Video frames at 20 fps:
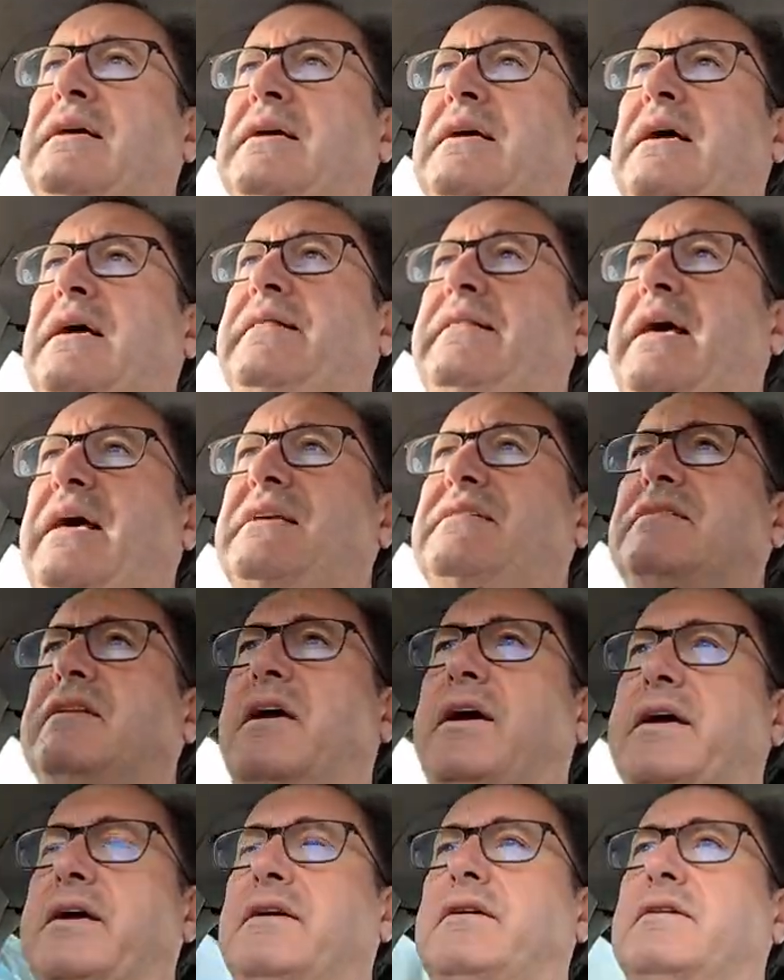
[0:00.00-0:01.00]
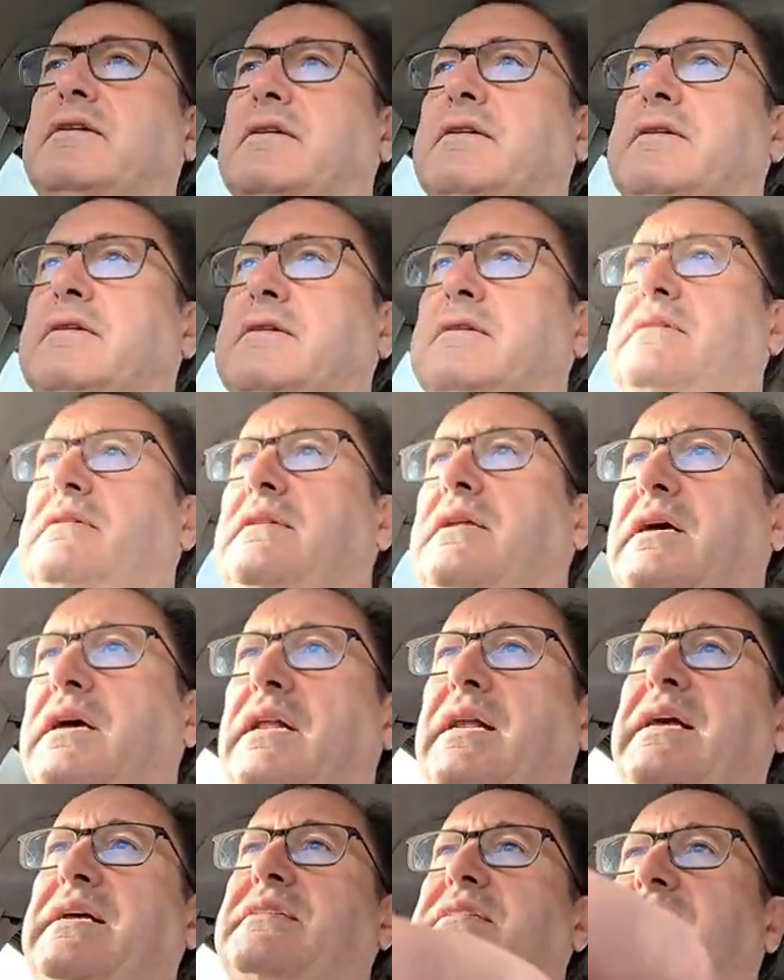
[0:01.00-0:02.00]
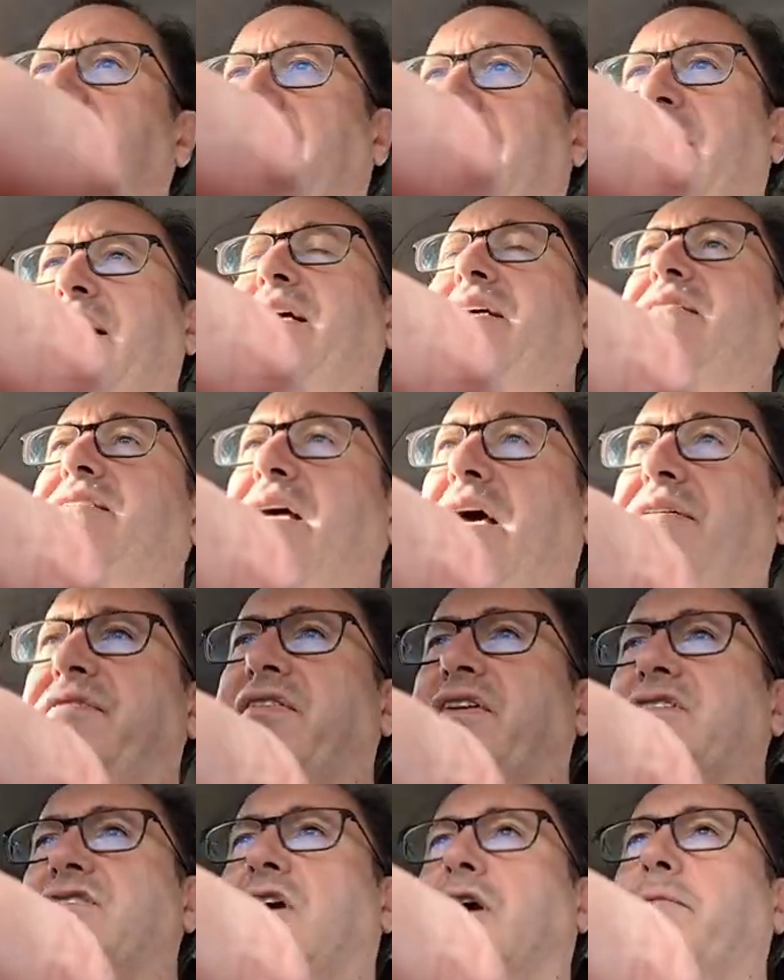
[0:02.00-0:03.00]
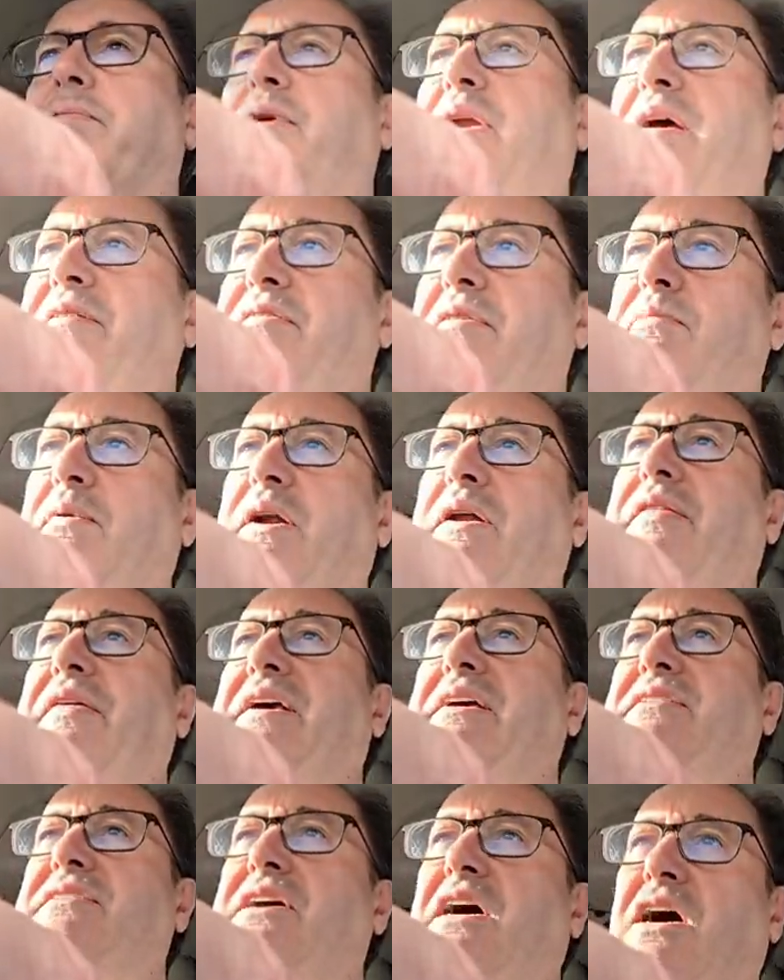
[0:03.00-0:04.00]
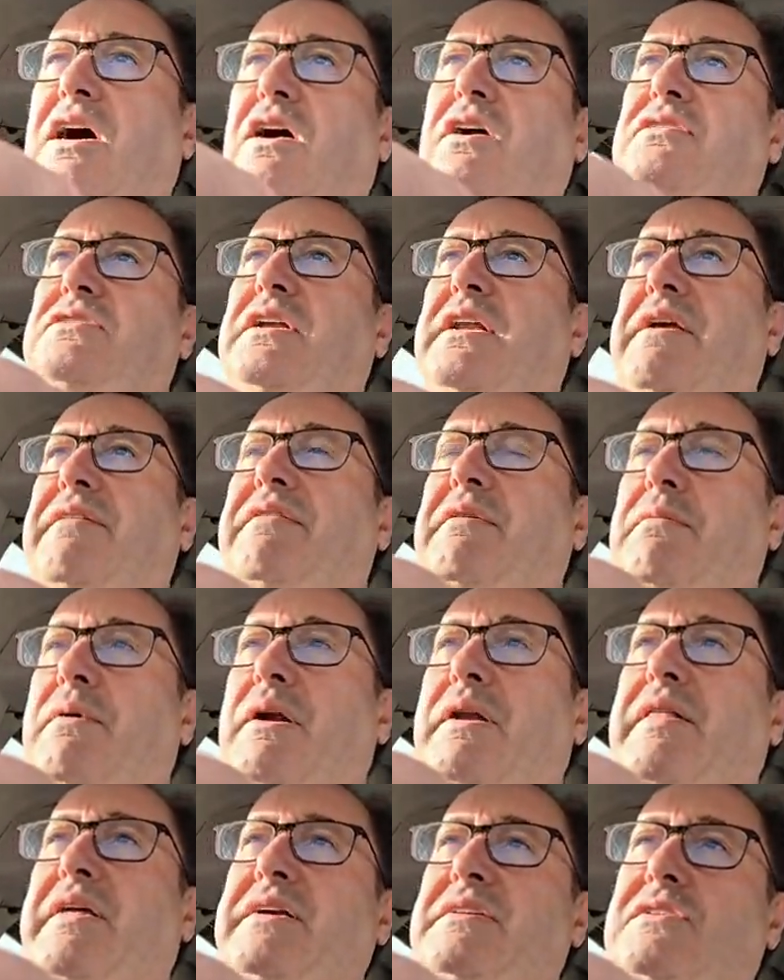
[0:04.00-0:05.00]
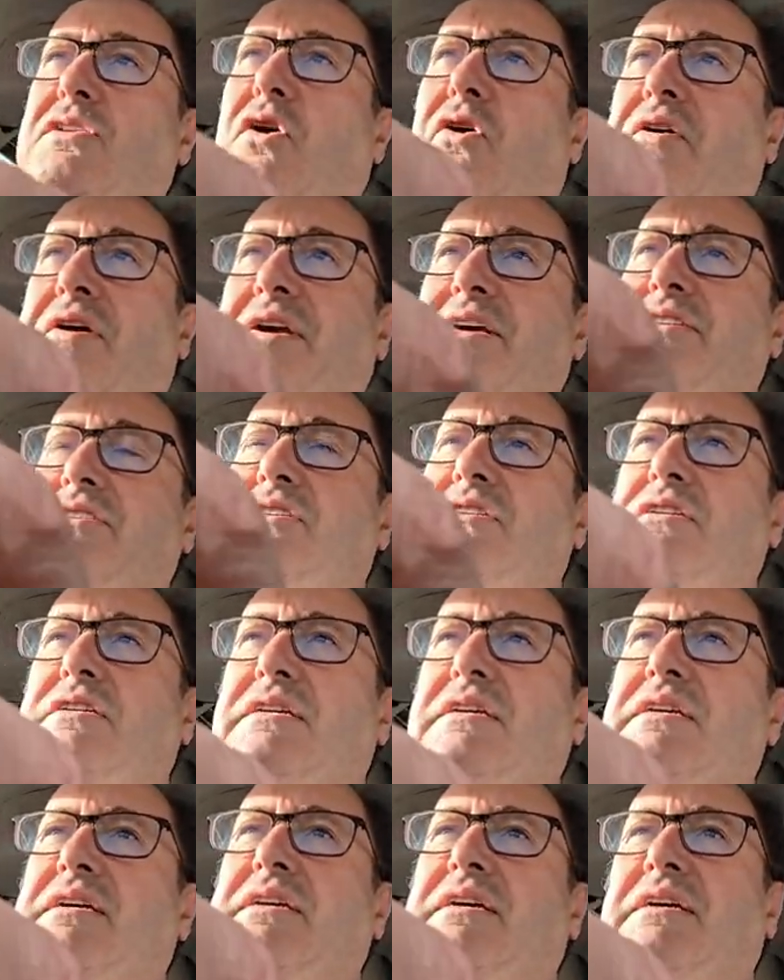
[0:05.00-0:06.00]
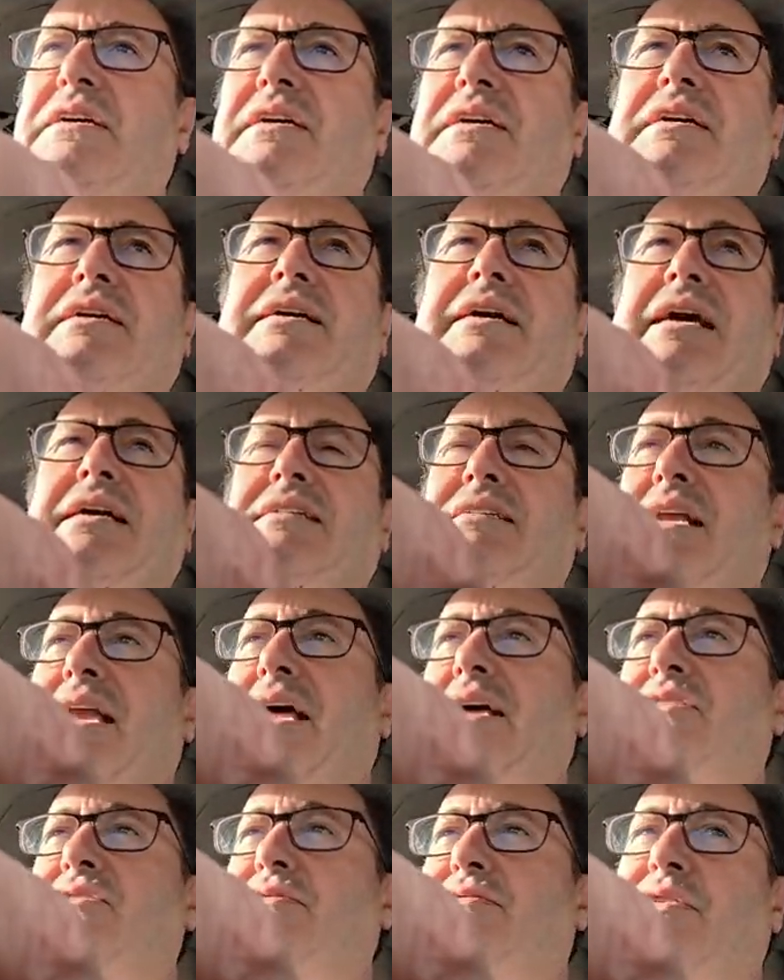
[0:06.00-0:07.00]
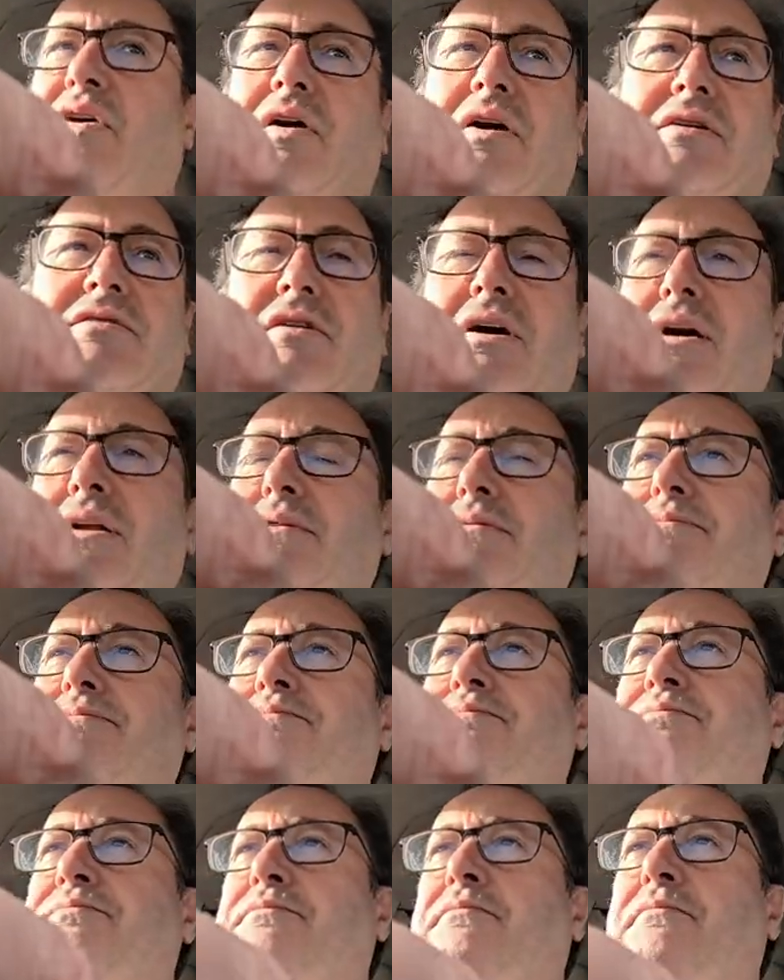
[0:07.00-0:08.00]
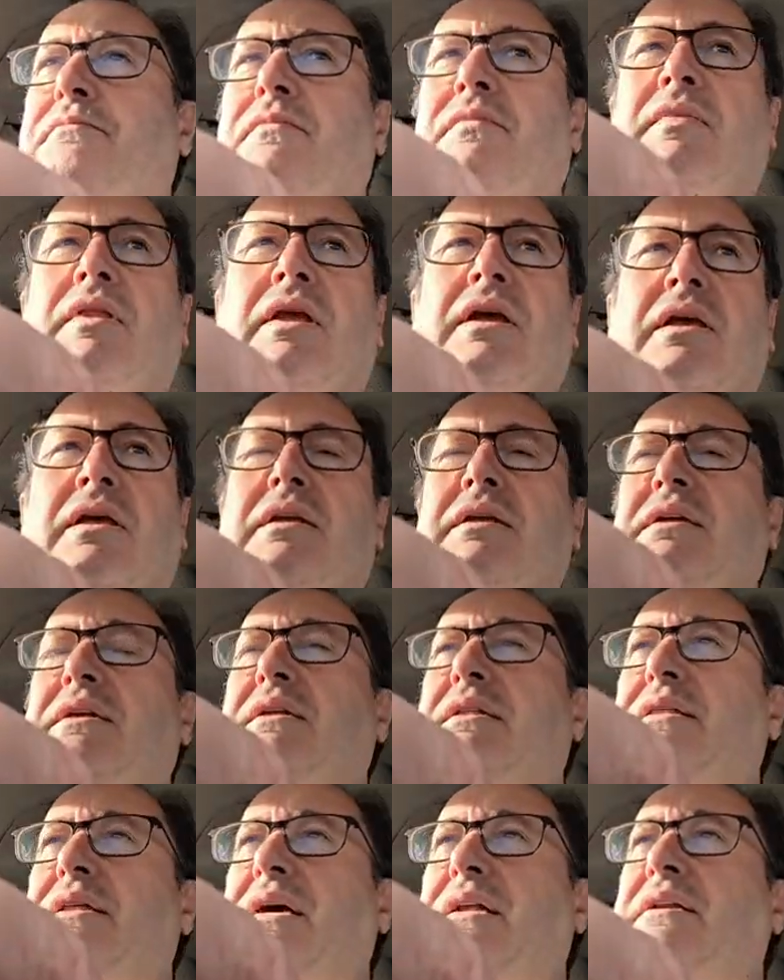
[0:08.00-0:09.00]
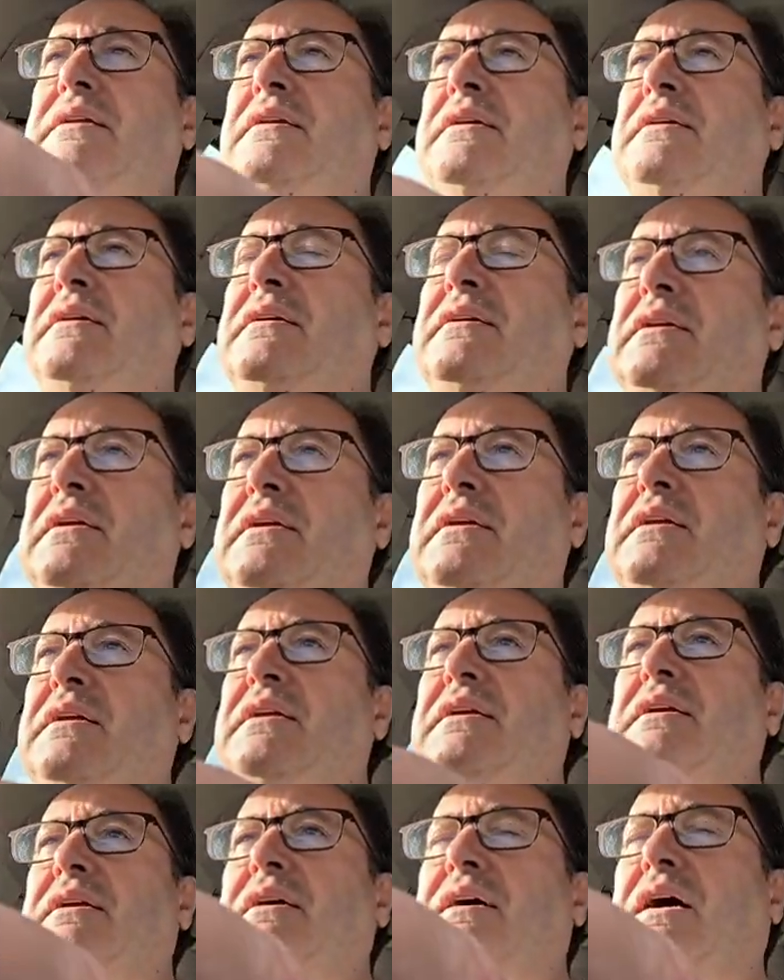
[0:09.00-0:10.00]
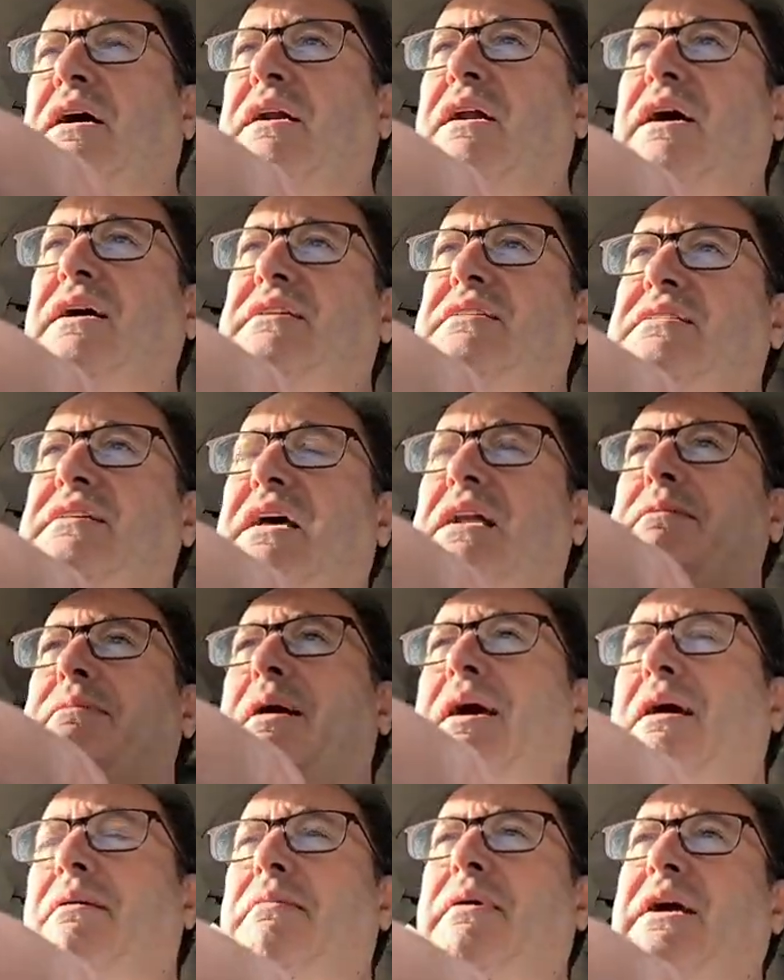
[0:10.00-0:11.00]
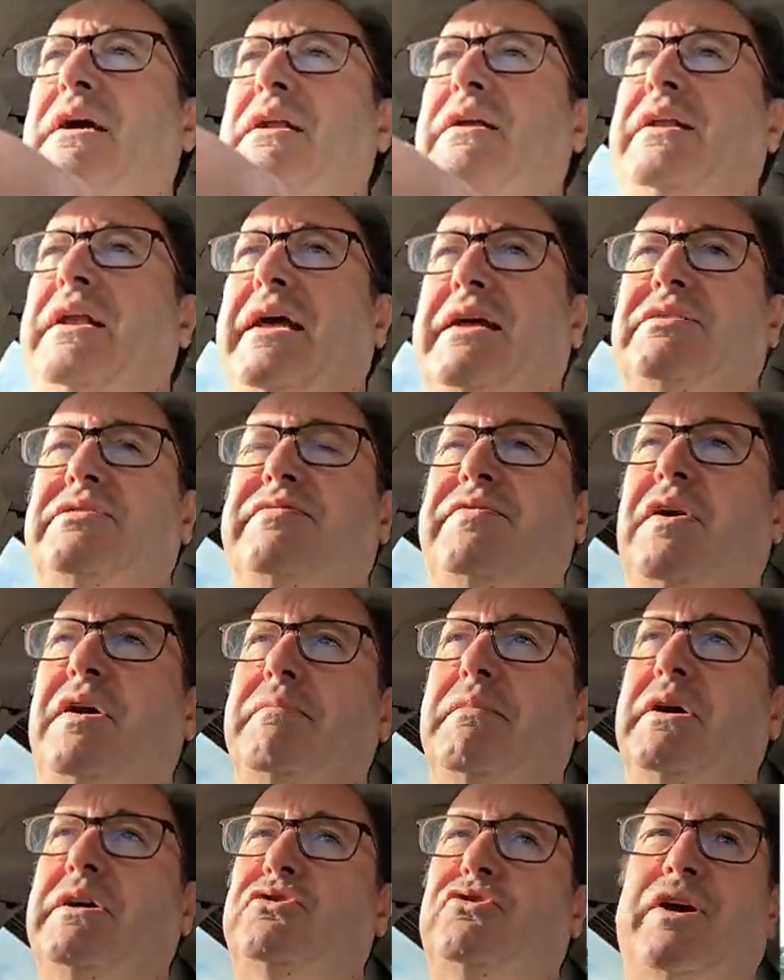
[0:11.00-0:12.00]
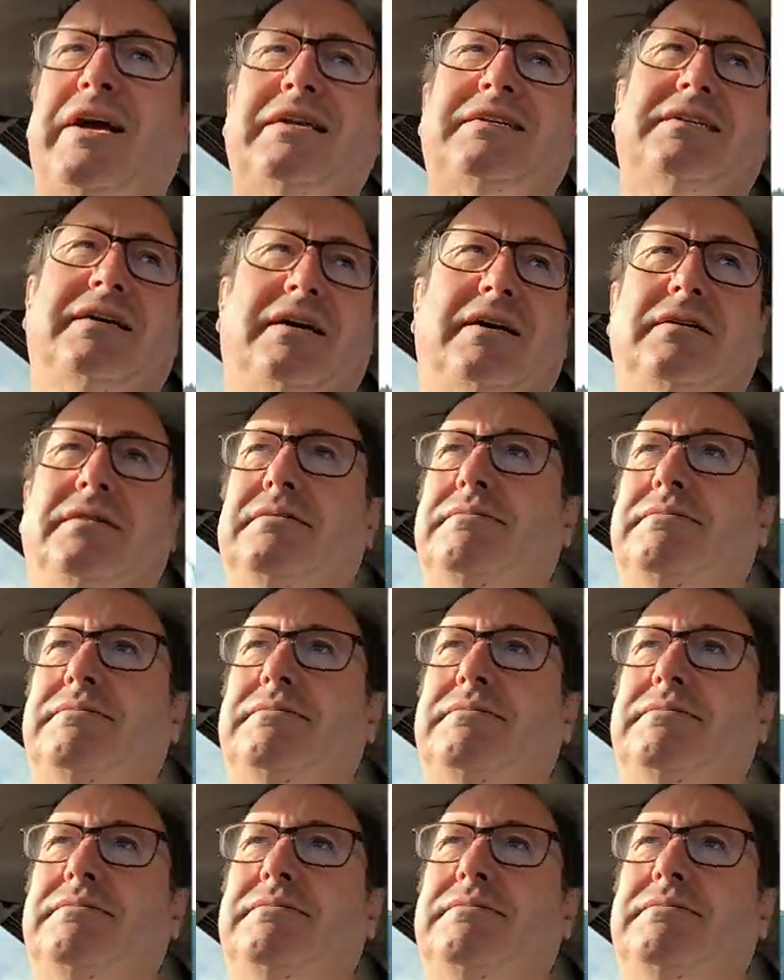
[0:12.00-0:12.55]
and that's like, let's say, let's say for example, every one of these cars and every one of these lorries gets electrified, right? Then I'd like to tell them, how am I going to electrify my tractor?